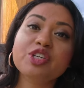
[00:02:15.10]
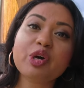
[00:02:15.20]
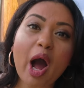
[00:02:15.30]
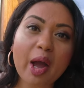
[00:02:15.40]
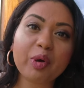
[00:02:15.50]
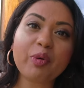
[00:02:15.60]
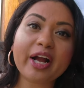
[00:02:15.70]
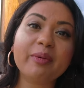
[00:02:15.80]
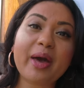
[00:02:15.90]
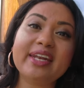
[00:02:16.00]
So I would
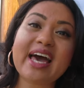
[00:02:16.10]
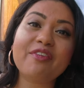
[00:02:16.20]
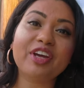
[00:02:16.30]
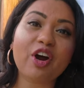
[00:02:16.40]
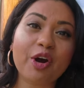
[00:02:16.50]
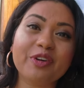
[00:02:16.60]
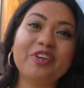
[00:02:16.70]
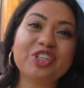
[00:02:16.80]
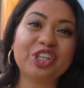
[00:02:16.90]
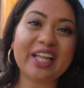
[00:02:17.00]
recommend having an
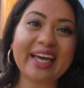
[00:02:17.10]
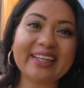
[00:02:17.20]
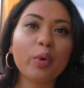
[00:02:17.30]
artificial light.